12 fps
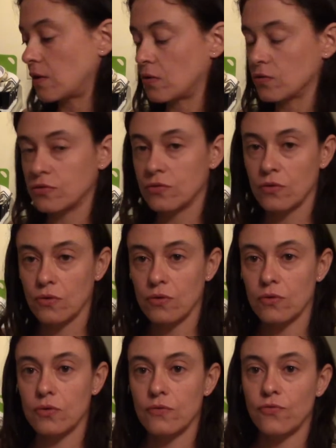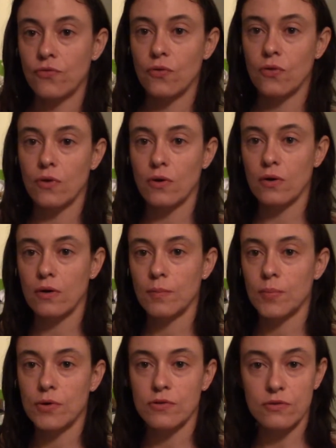also good for
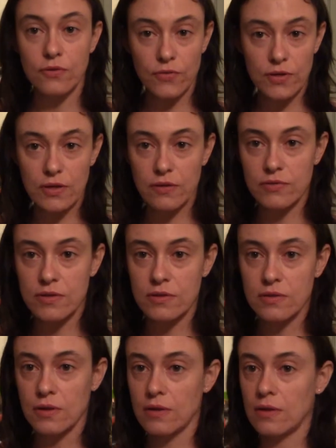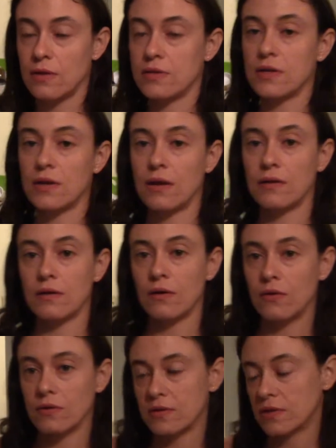preservative, since it's an
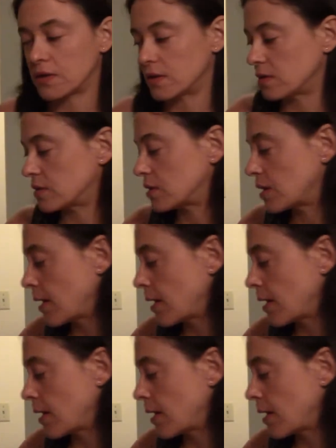antioxidant.